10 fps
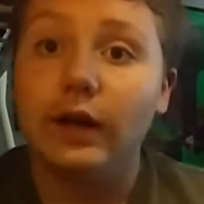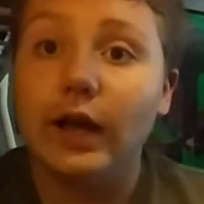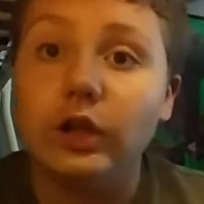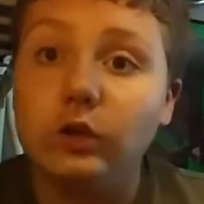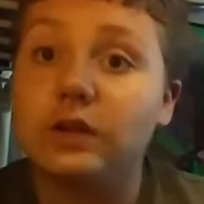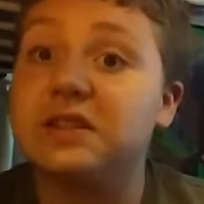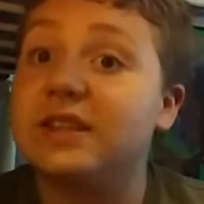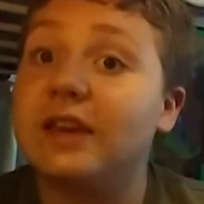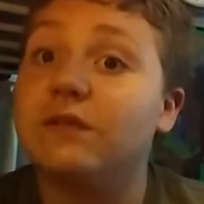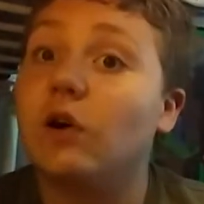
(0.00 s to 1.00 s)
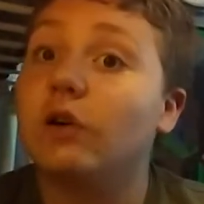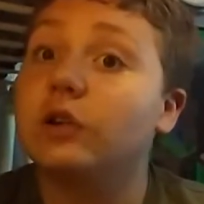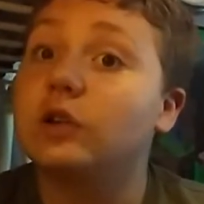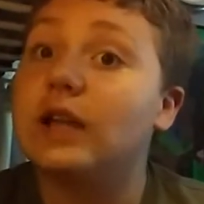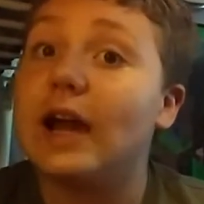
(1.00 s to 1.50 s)
and you can save all
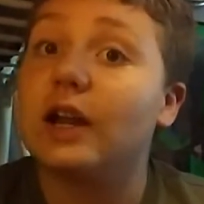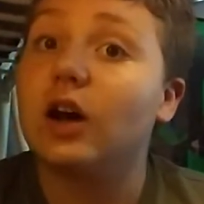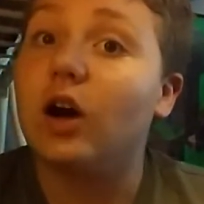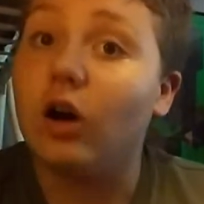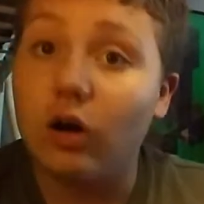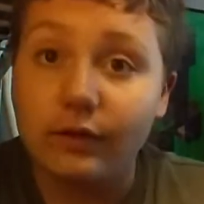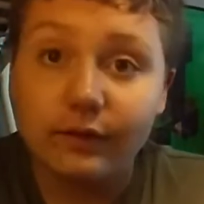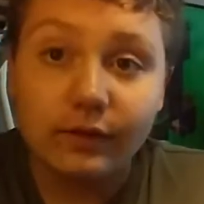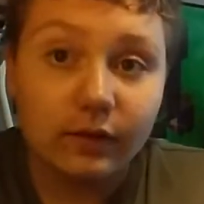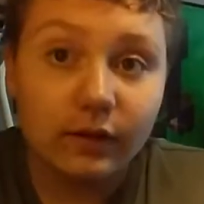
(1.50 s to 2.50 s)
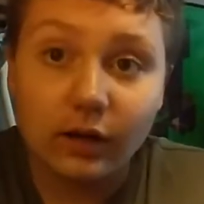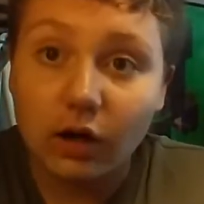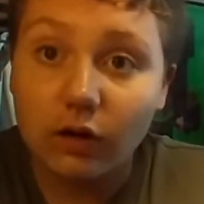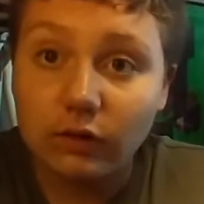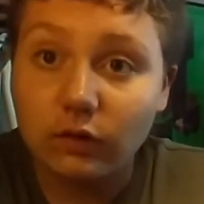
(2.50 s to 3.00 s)
your data on the
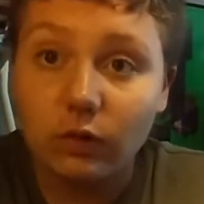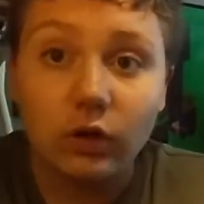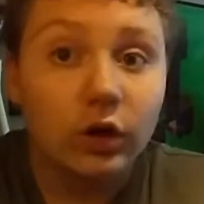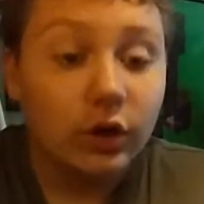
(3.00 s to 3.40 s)
console.